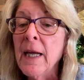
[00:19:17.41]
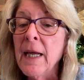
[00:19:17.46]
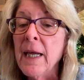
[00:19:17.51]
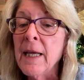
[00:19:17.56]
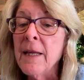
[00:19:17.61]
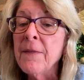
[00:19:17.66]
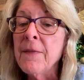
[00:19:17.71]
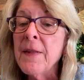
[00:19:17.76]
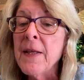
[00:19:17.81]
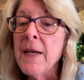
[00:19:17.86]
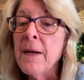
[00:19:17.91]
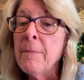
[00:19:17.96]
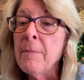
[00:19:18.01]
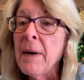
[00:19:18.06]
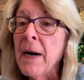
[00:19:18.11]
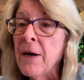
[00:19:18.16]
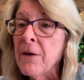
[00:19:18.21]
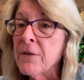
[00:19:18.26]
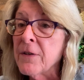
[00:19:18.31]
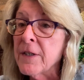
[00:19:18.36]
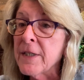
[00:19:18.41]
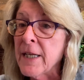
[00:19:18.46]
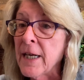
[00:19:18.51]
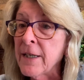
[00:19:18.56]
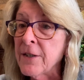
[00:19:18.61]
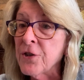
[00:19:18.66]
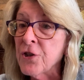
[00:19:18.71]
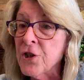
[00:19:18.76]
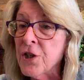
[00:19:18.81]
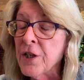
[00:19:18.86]
in the About
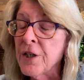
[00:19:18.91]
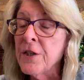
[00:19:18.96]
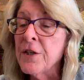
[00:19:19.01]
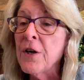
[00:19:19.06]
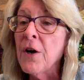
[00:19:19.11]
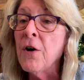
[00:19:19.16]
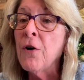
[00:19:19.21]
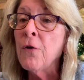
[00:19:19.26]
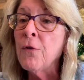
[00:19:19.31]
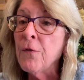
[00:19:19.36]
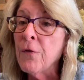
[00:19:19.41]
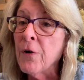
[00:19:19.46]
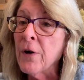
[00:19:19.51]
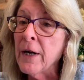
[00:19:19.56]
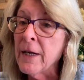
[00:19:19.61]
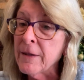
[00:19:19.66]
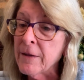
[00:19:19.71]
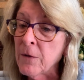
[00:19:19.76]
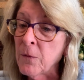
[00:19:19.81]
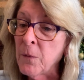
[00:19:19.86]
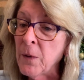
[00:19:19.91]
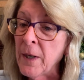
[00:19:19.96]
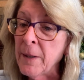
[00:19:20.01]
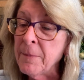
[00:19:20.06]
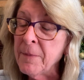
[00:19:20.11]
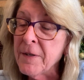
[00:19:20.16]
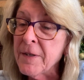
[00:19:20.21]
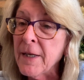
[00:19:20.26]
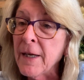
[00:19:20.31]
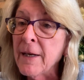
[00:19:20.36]
section over at the
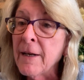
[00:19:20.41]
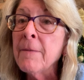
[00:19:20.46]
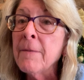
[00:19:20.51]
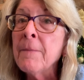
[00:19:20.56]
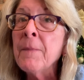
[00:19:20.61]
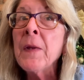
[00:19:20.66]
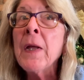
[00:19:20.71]
website.